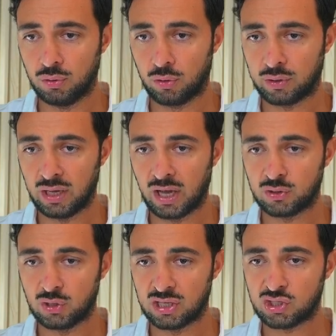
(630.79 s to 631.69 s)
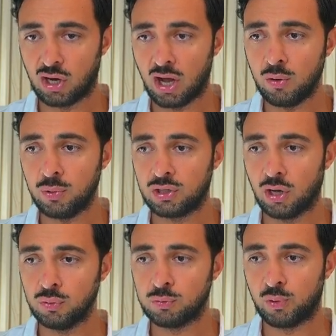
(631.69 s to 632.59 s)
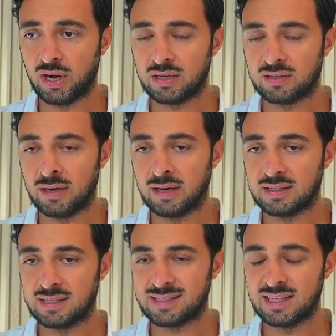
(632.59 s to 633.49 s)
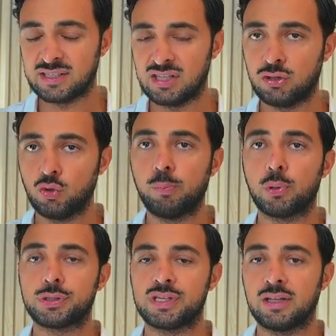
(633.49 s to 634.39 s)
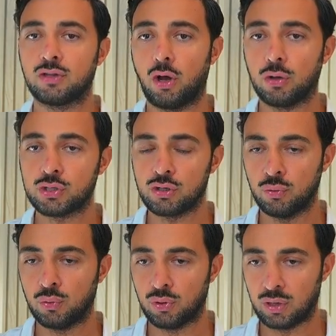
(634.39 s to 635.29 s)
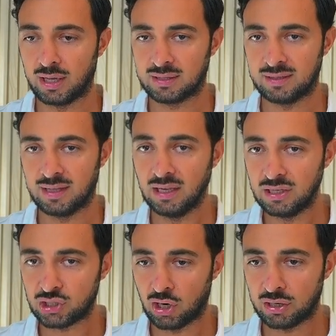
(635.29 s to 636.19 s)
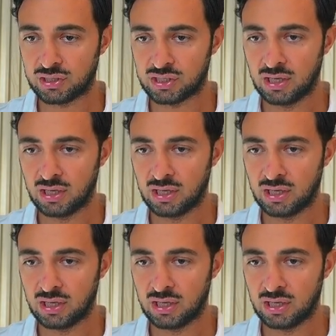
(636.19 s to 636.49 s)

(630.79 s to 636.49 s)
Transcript: Okay, as long we don't break the 62% also at the daily charts,